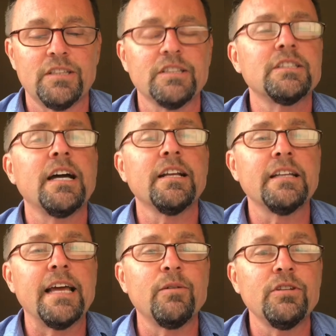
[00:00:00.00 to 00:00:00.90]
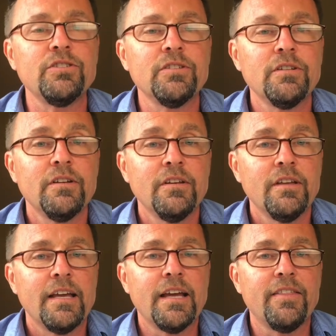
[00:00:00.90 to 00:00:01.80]
this kind of language.
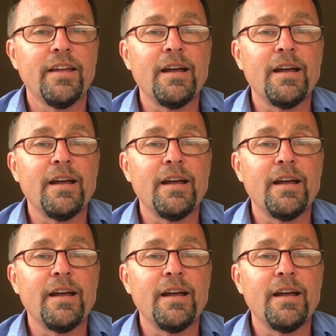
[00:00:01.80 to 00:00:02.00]
And then